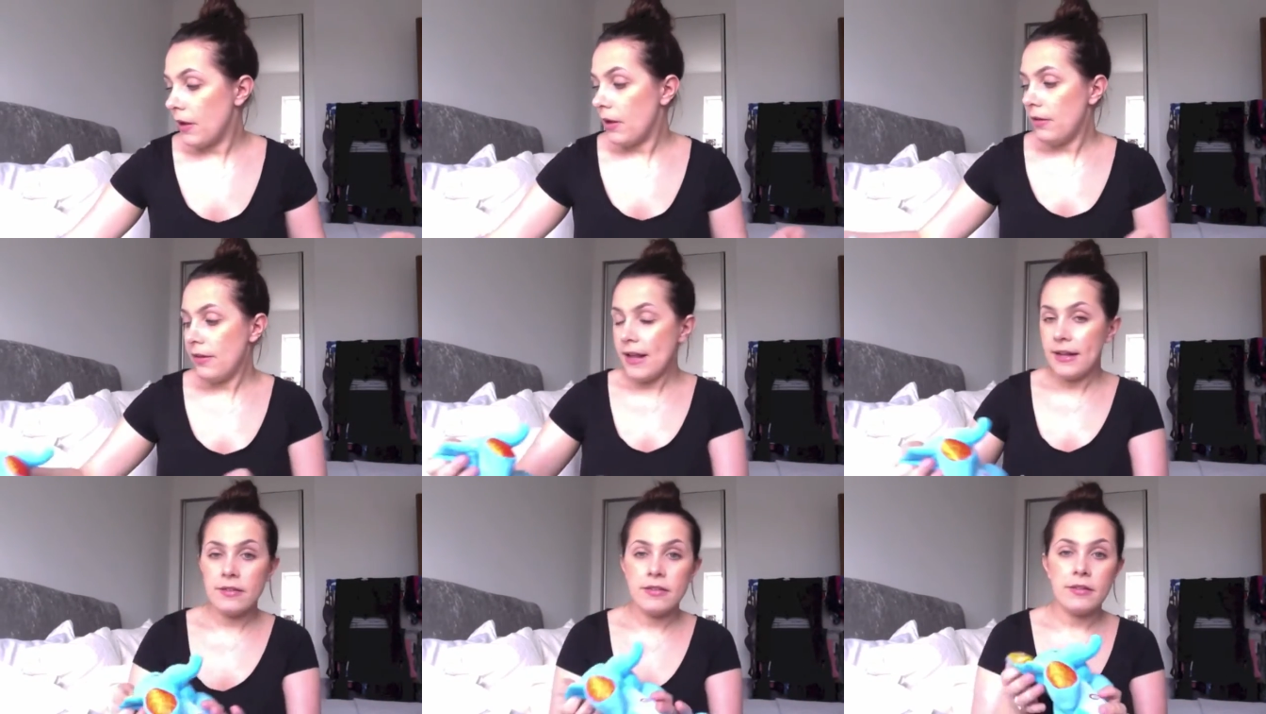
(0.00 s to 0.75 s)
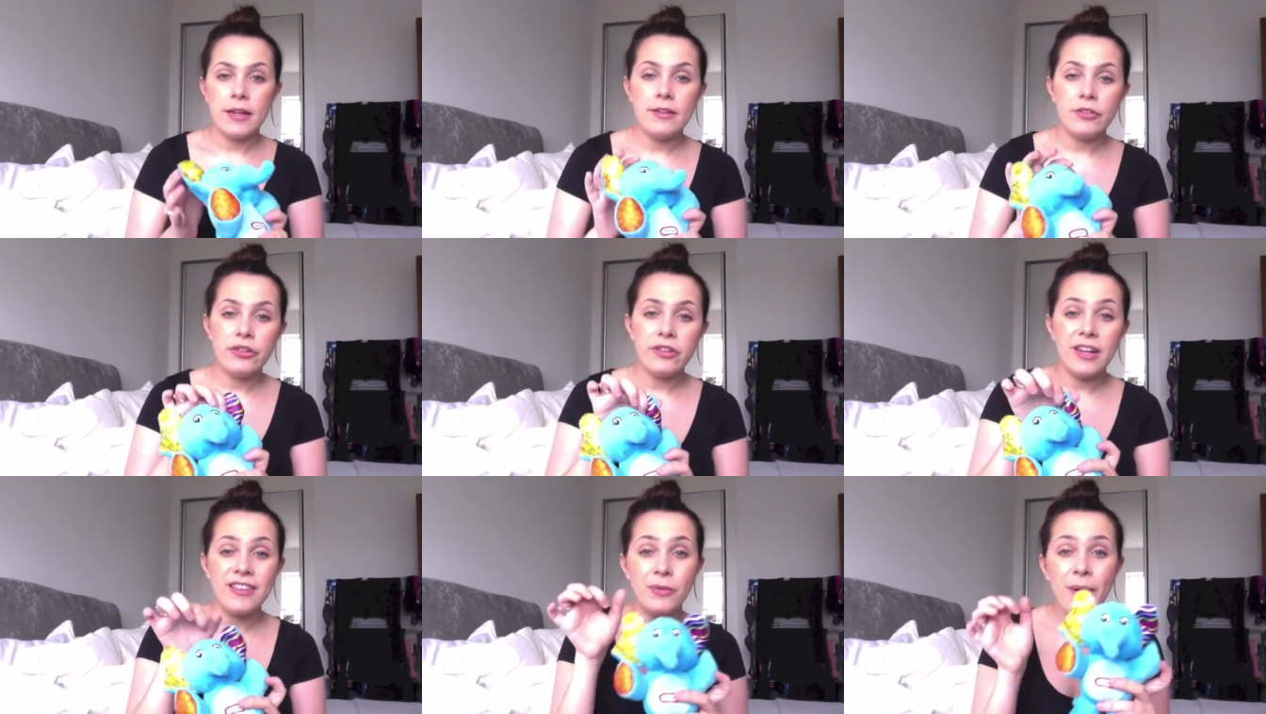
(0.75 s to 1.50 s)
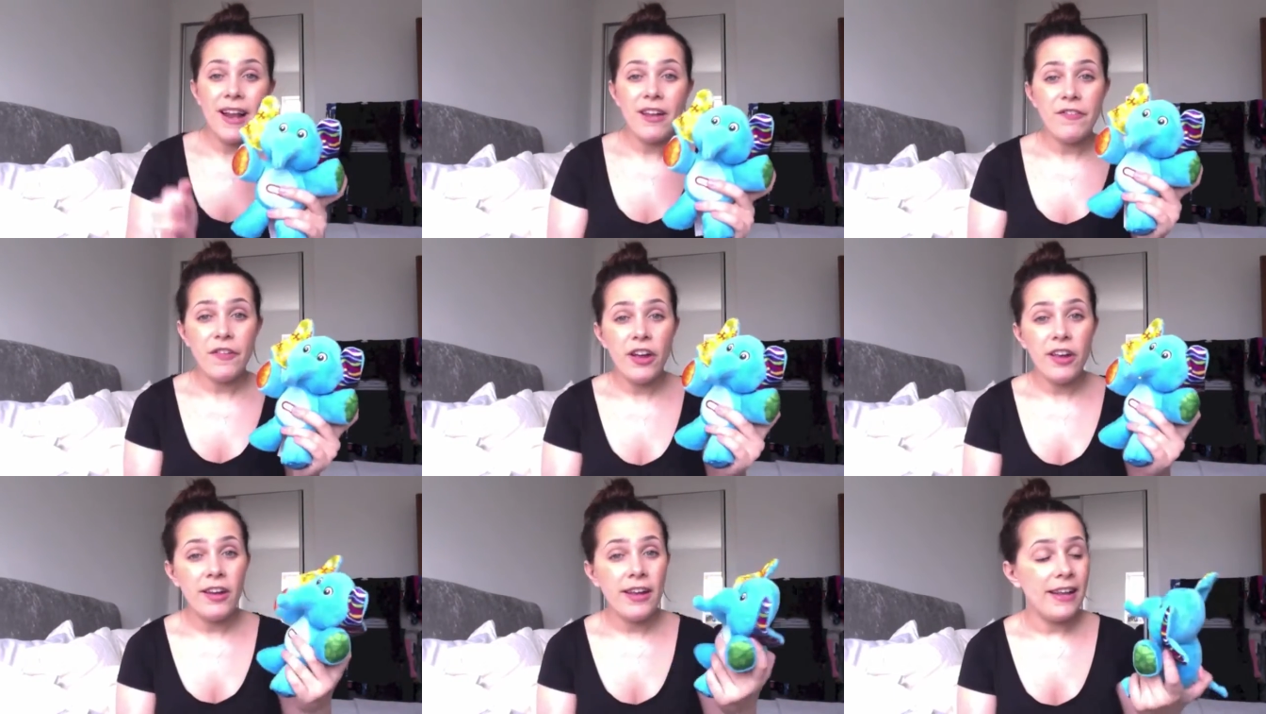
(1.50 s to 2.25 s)
Next is just a little
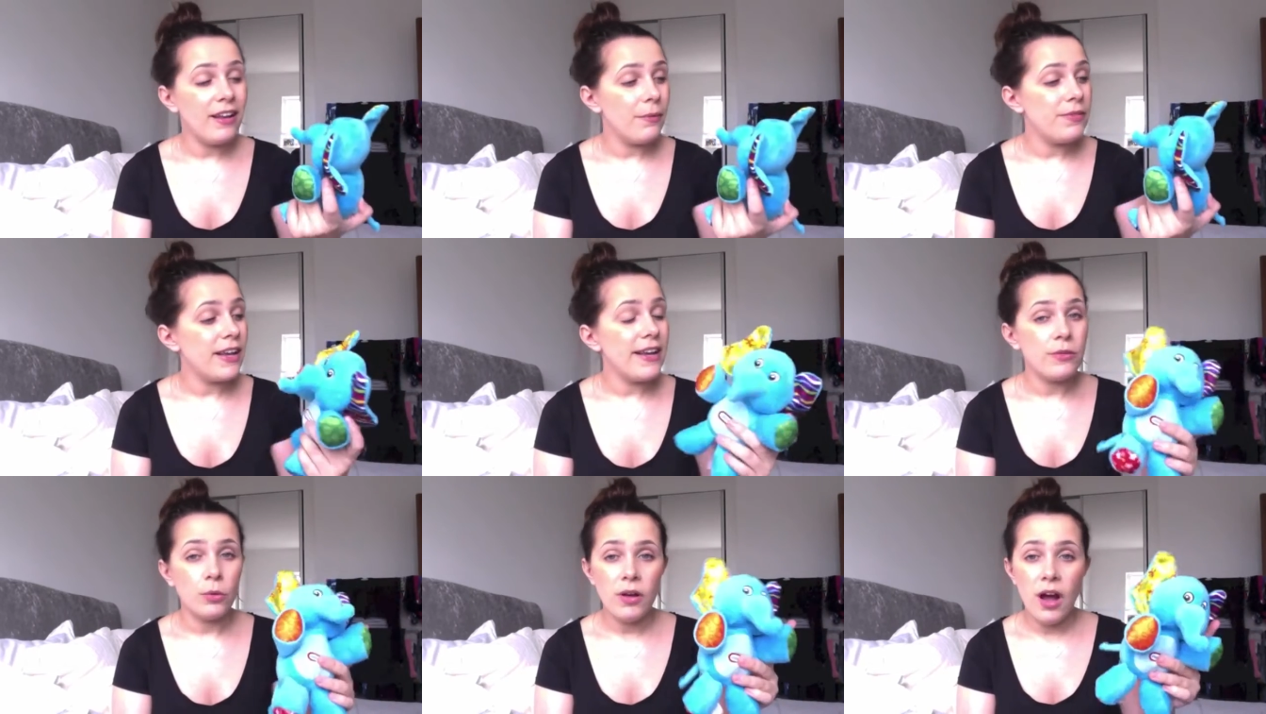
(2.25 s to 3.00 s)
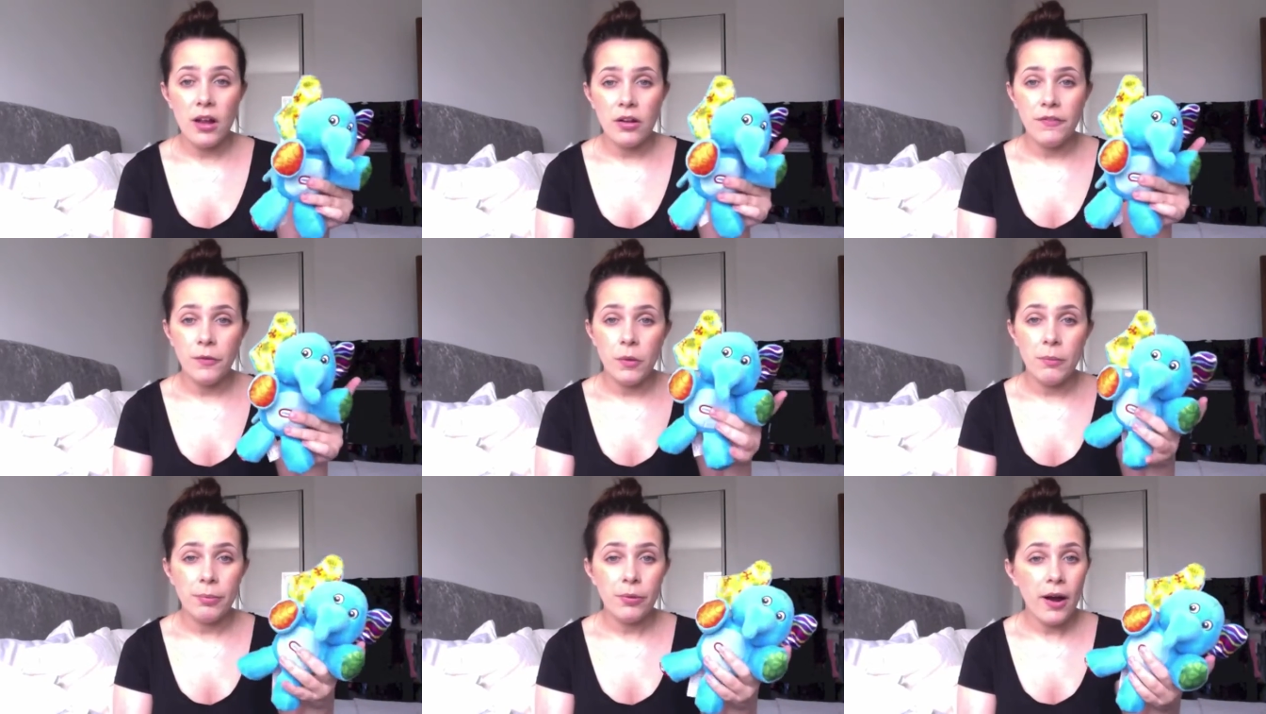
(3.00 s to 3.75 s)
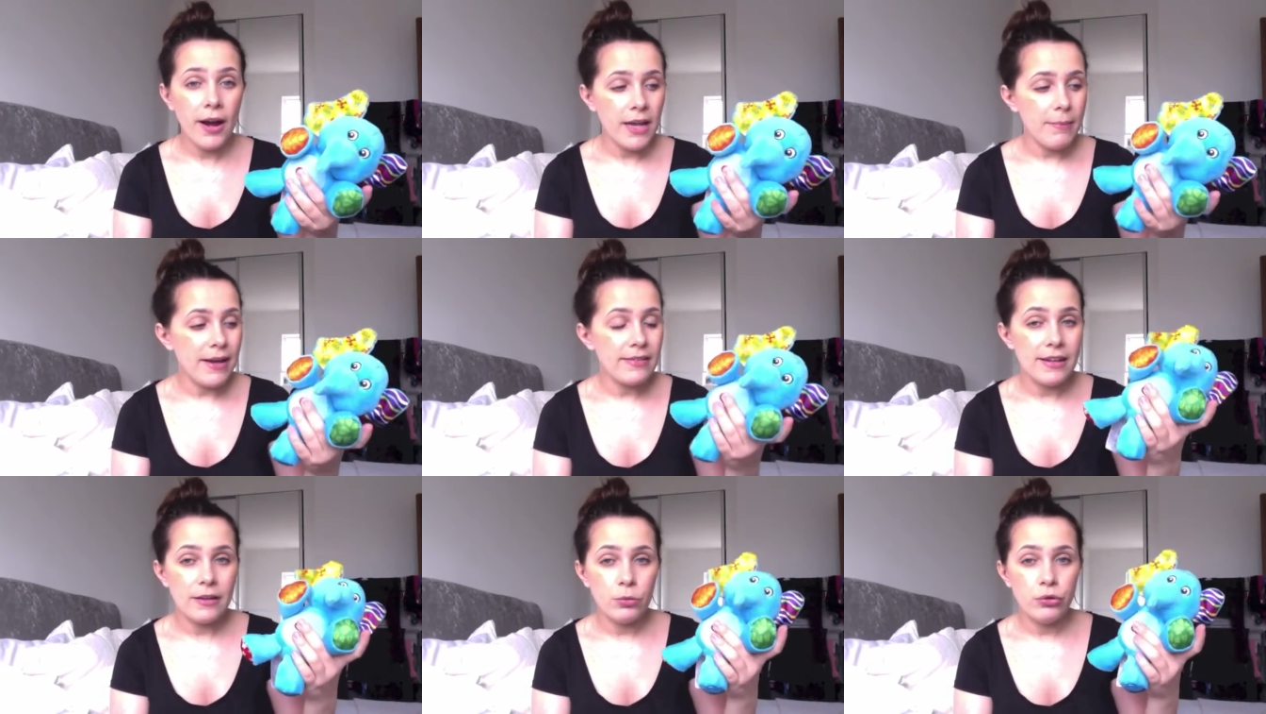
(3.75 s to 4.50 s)
elephant. He loves it. It's all colourful and bright and it
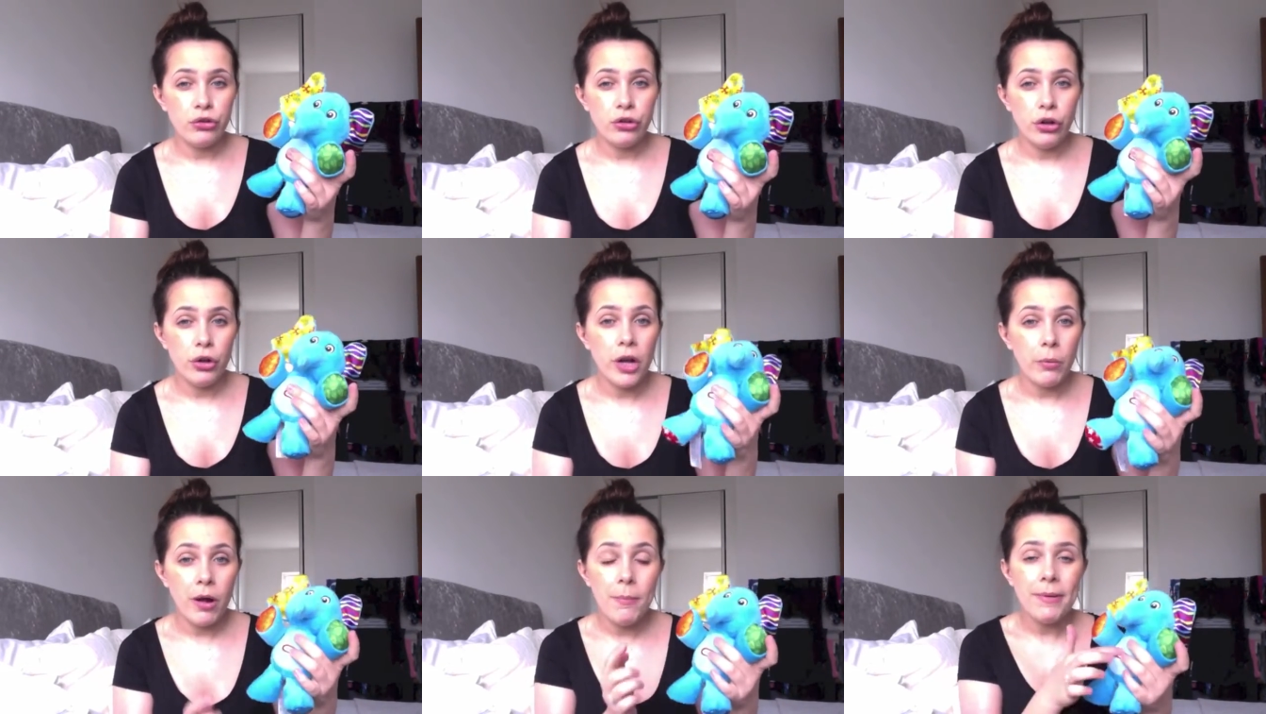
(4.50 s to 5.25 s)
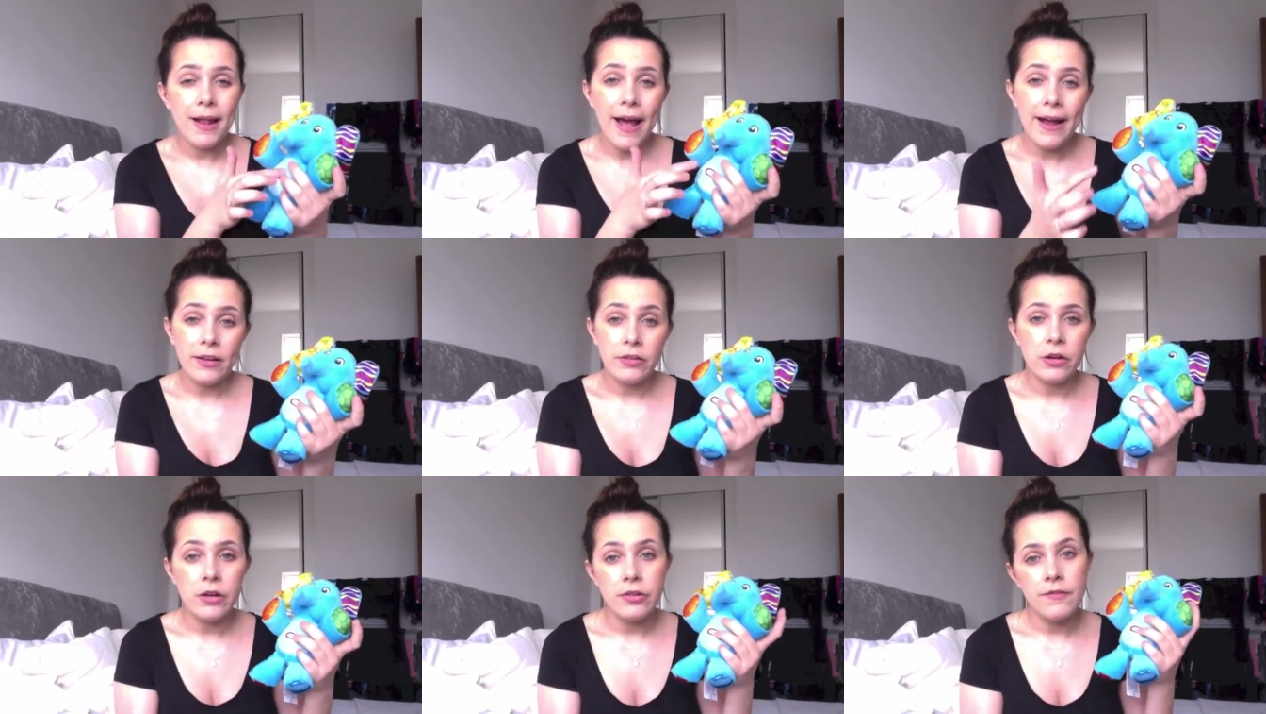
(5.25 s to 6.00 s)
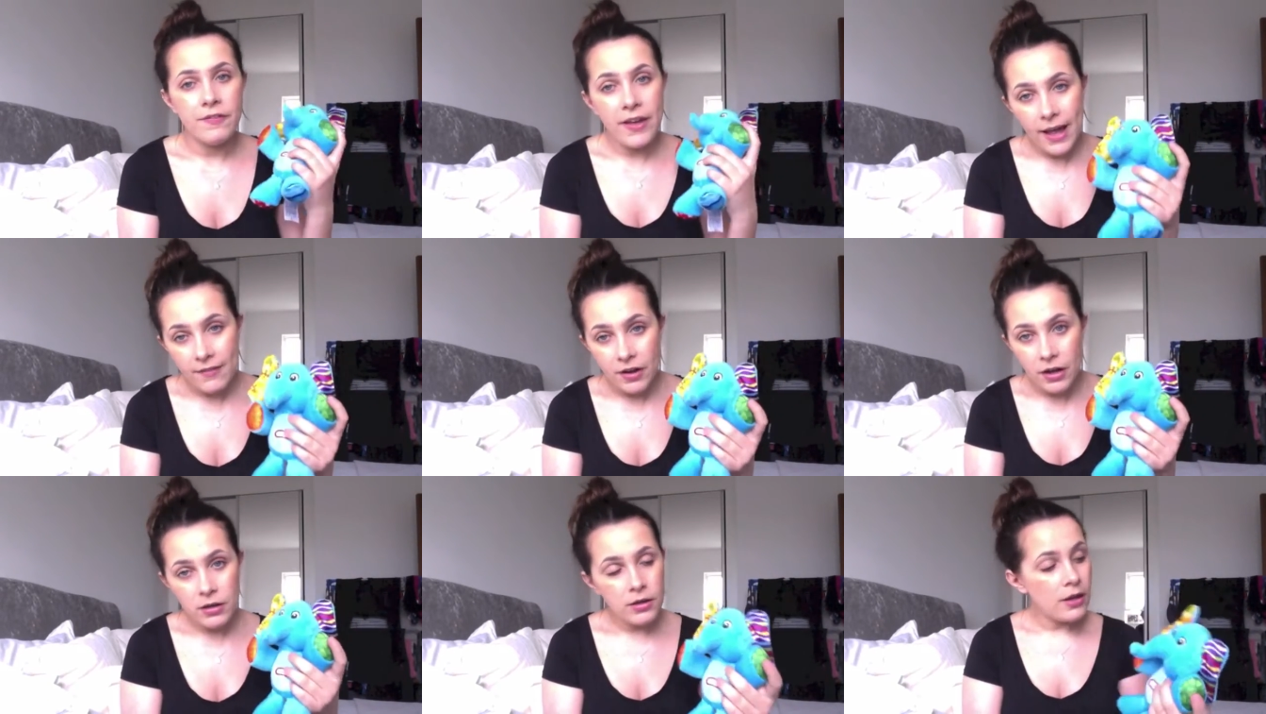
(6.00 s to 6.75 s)
makes a little tune. I won't play it because it goes on
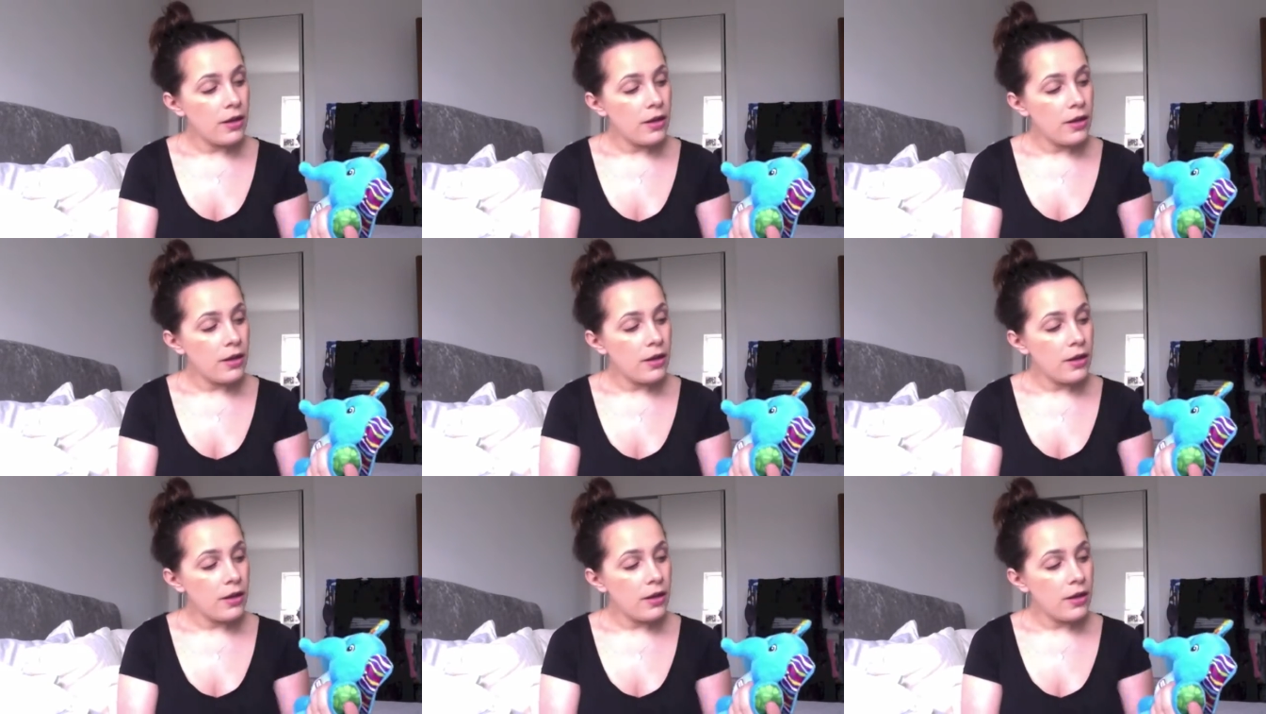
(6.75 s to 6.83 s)
forever.